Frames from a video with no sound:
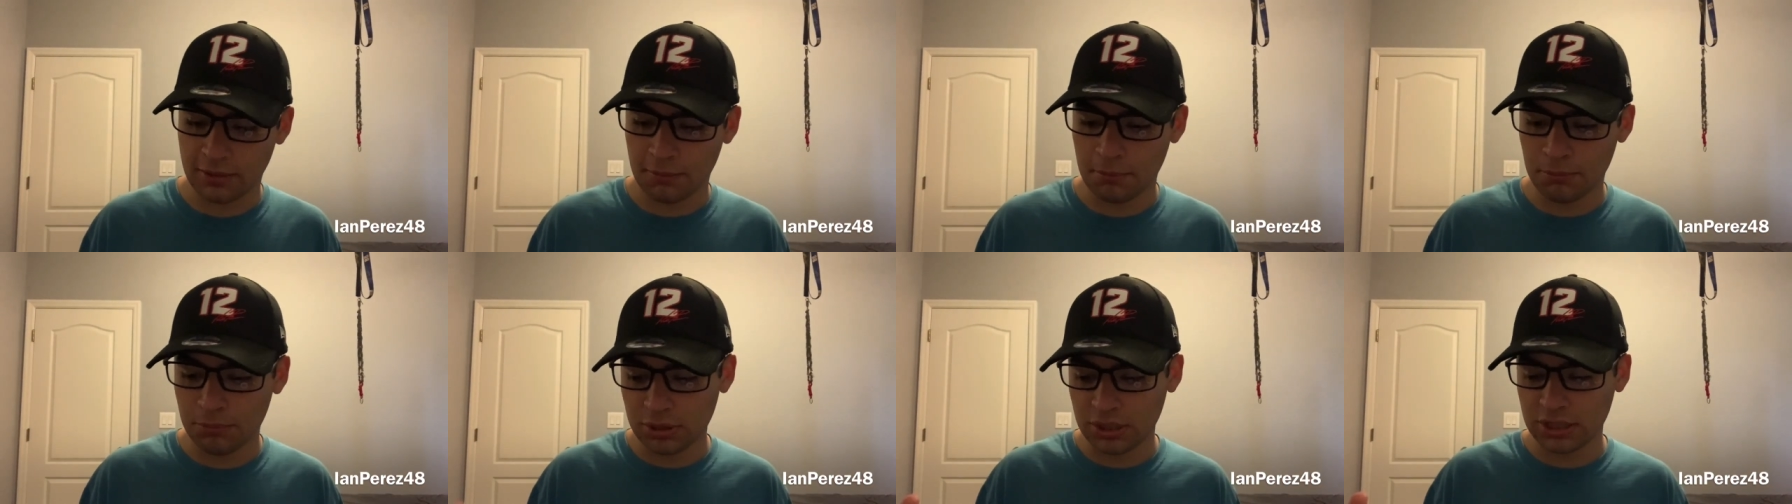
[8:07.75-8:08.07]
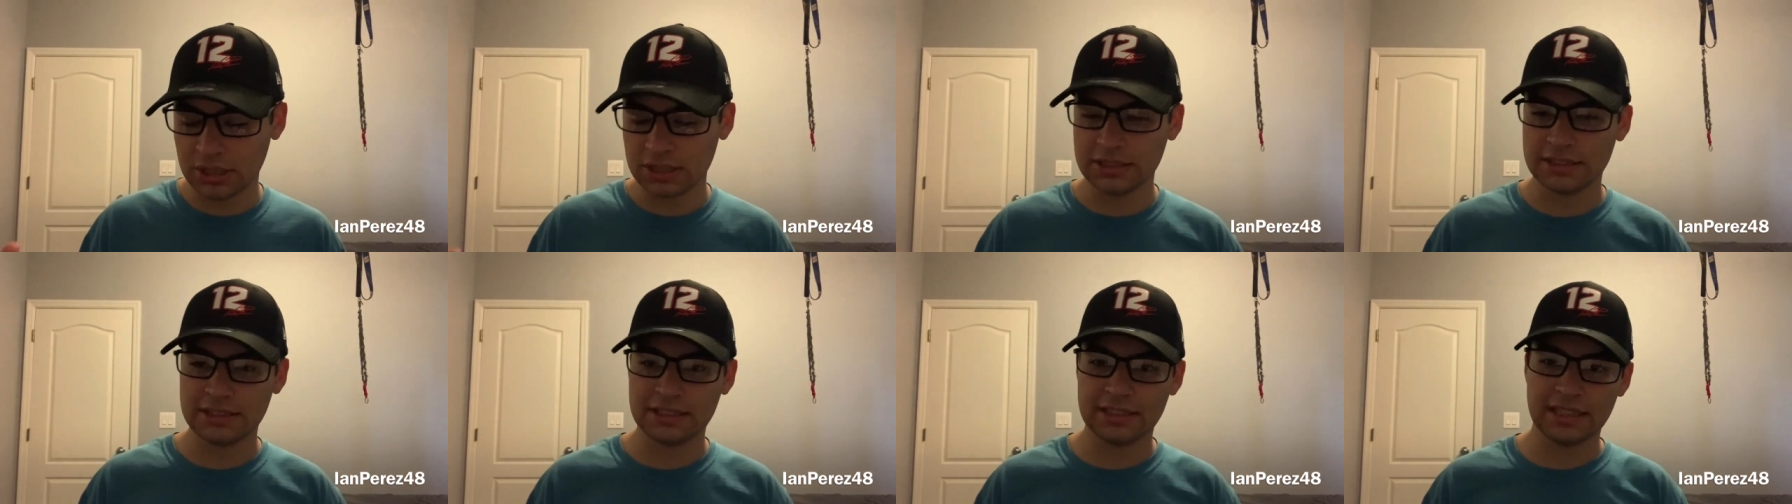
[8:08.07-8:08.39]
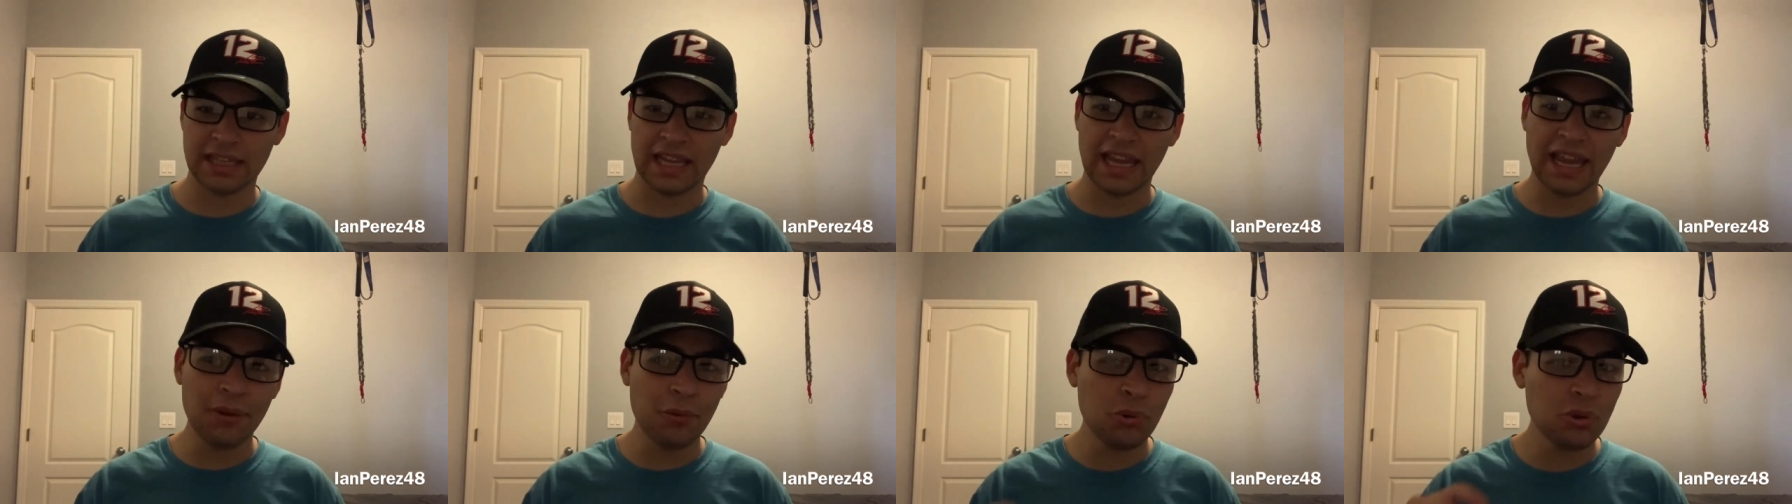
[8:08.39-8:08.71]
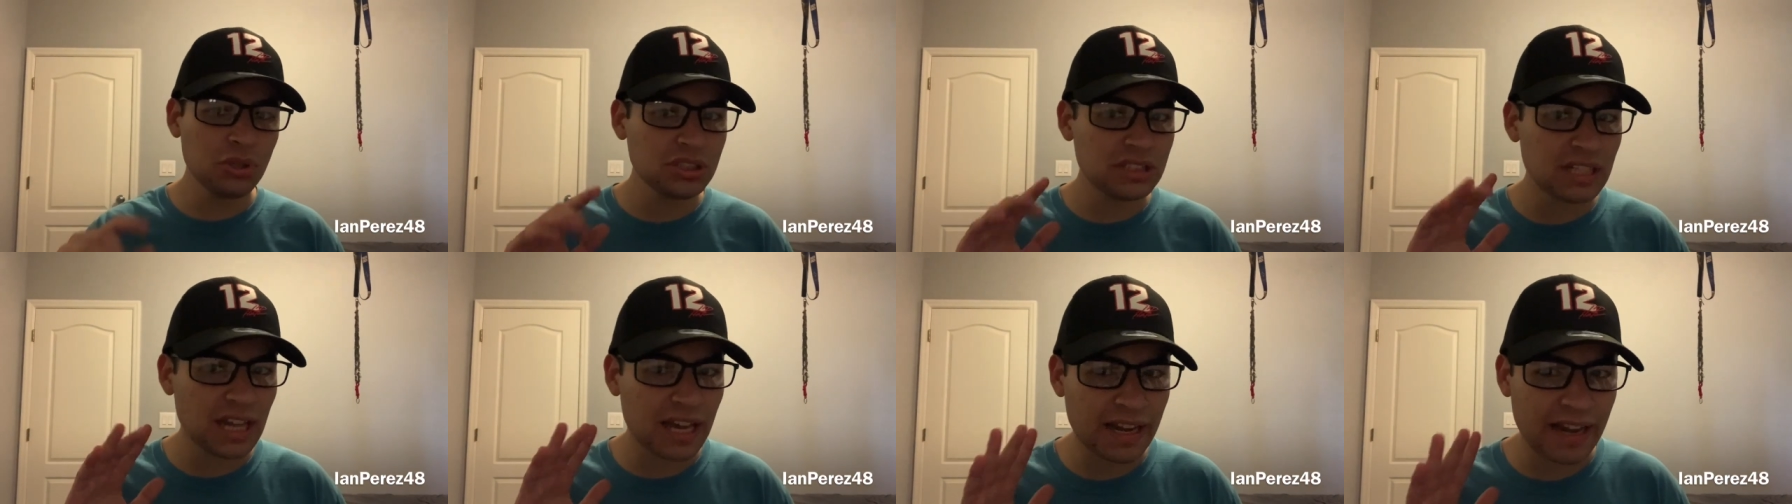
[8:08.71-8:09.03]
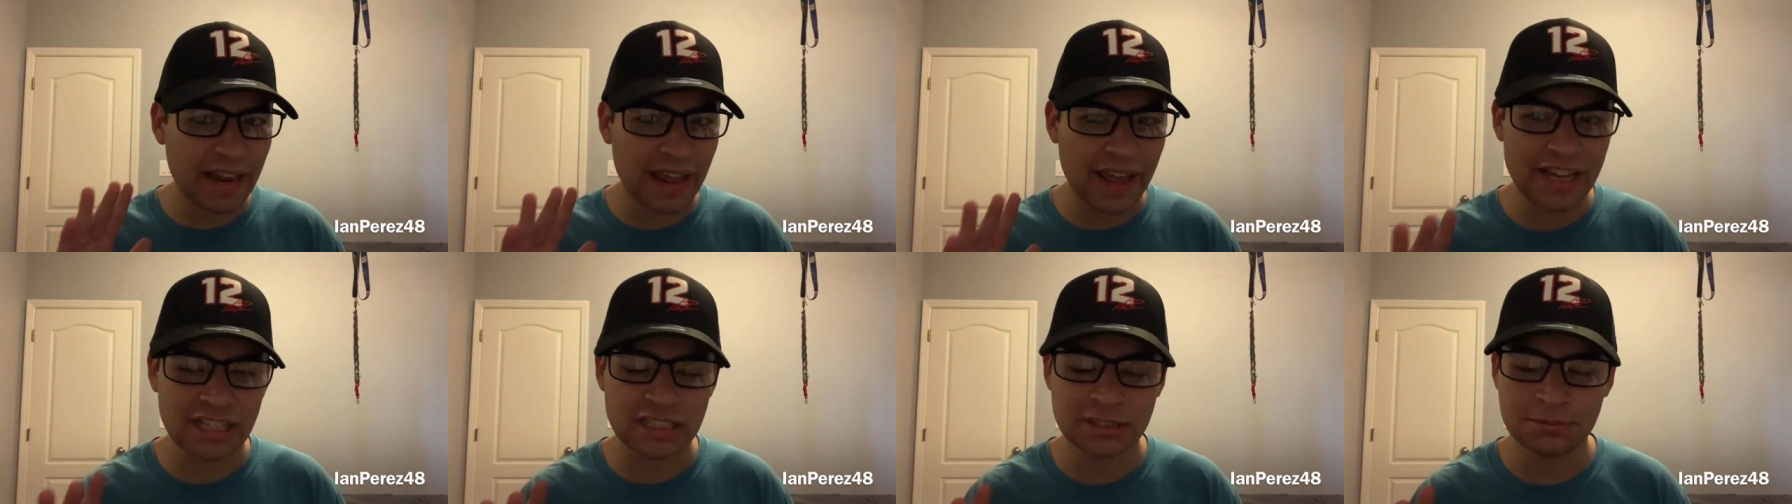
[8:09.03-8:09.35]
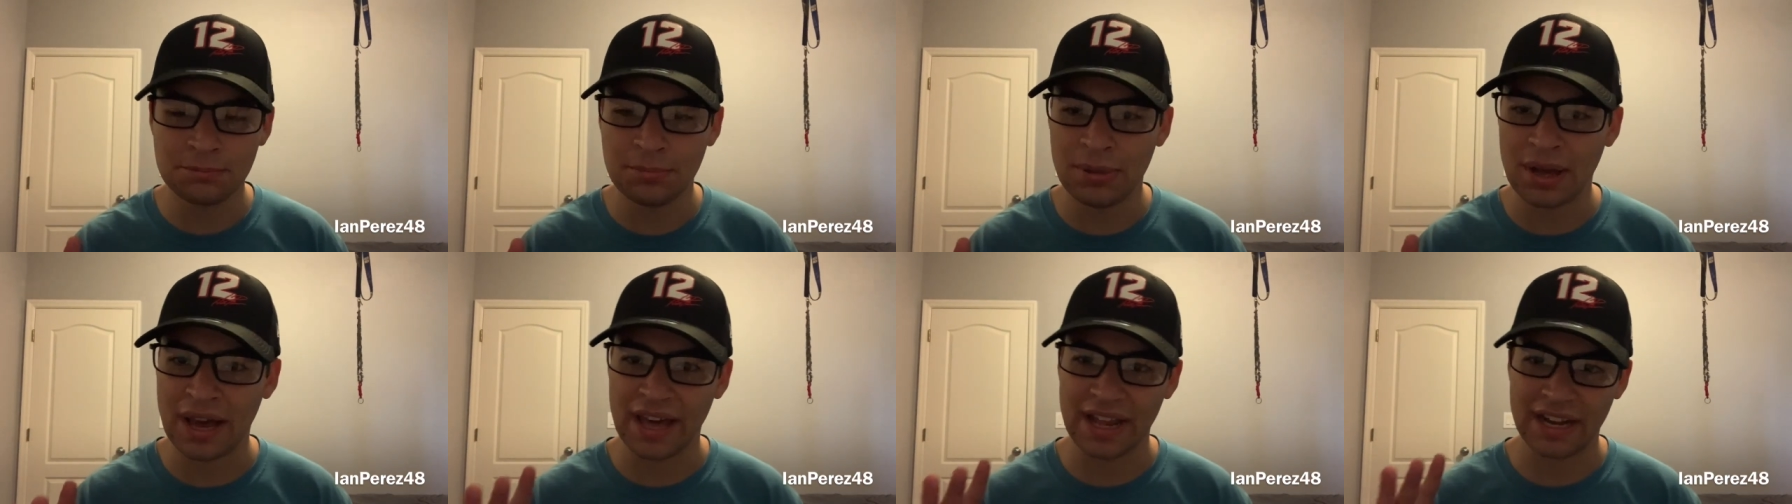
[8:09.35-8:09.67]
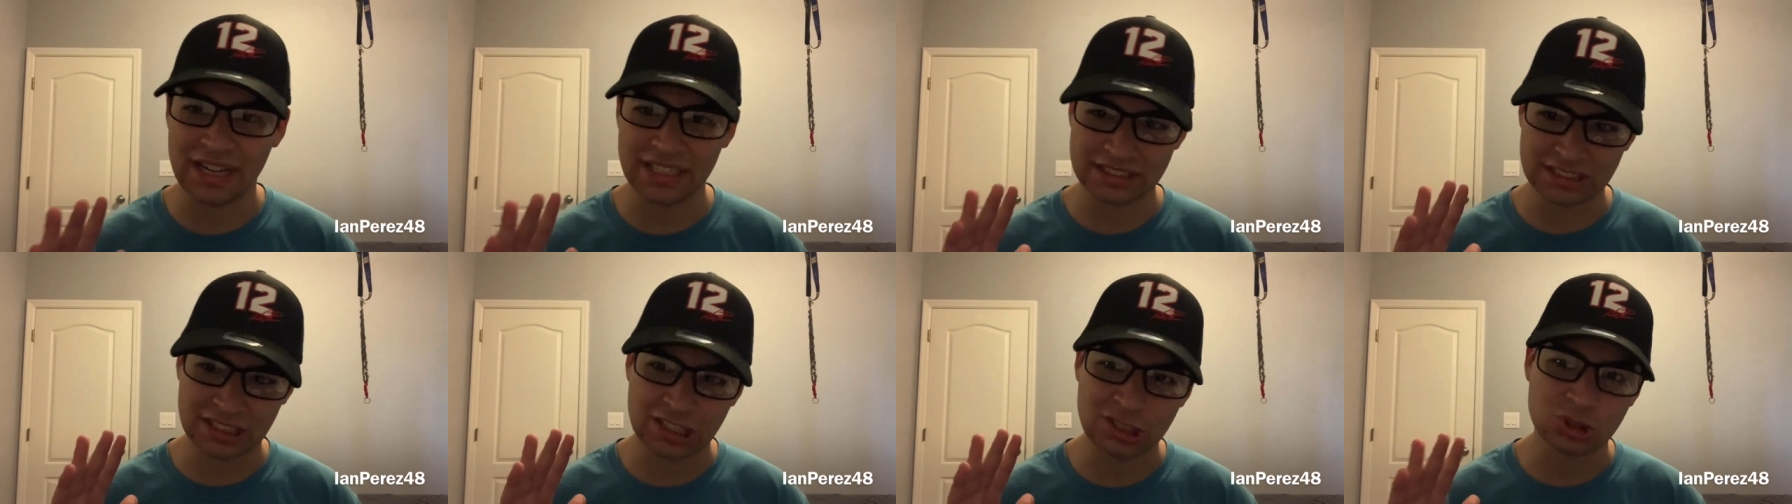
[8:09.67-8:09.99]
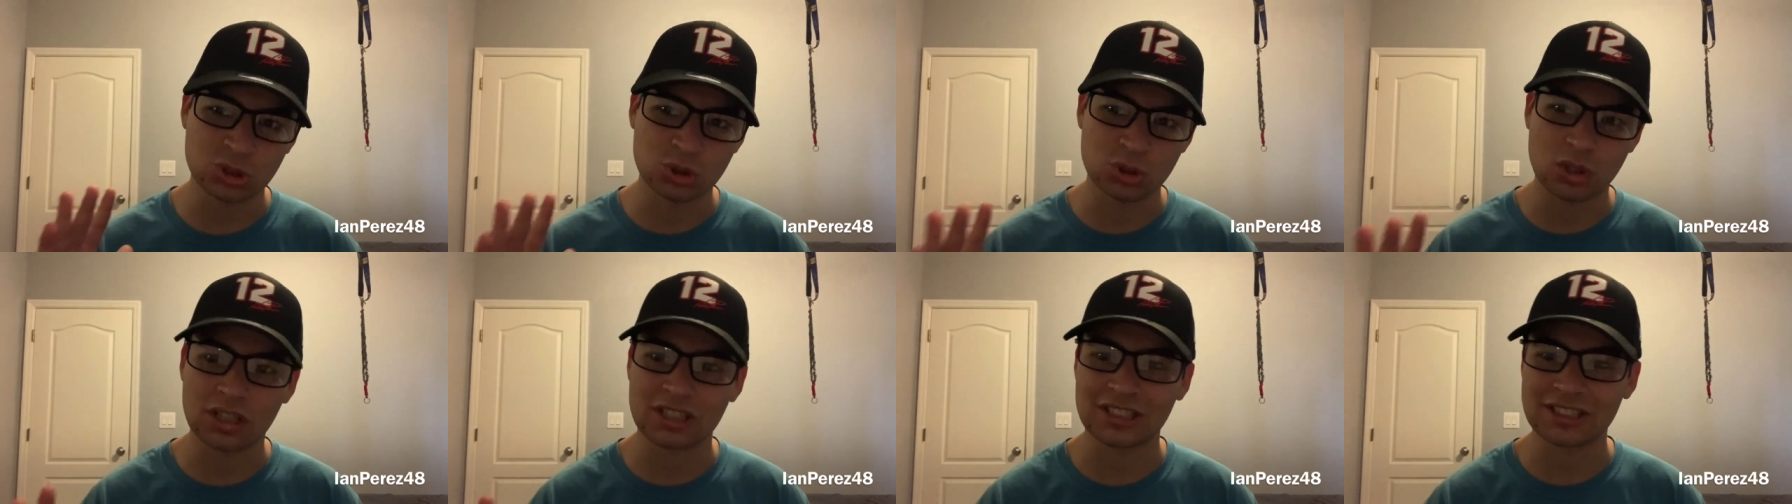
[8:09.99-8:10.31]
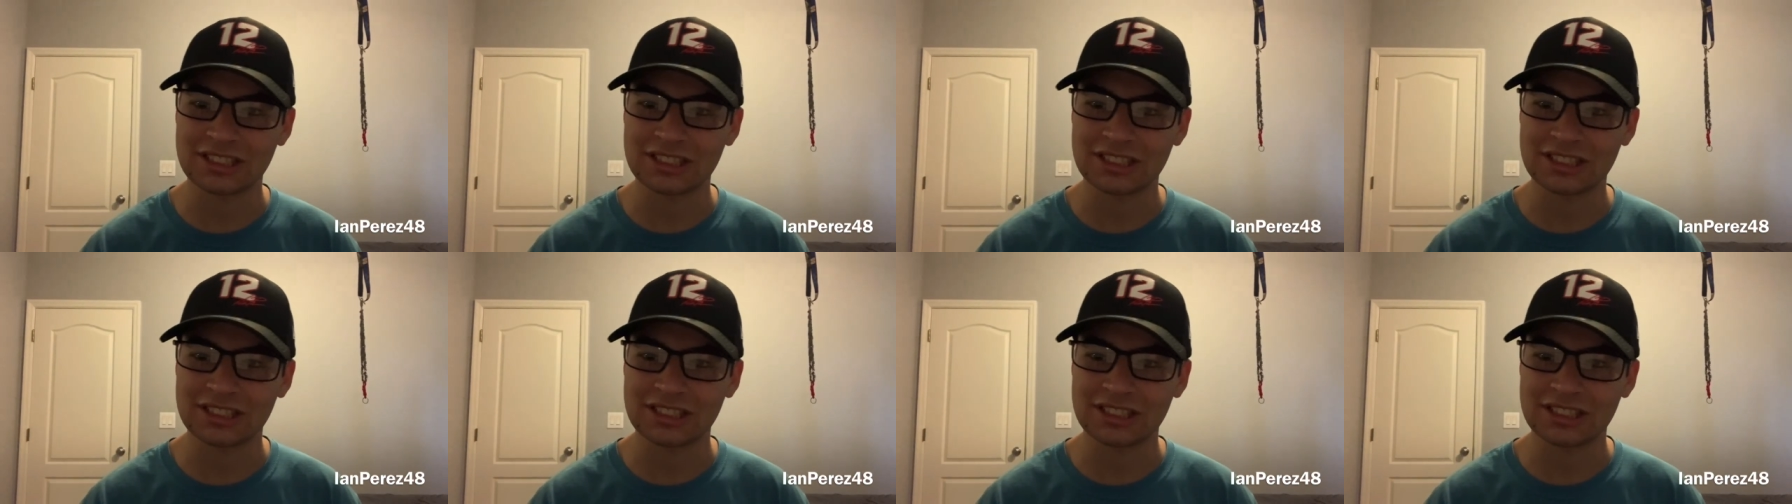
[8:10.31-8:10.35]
But it was not as bad as the truck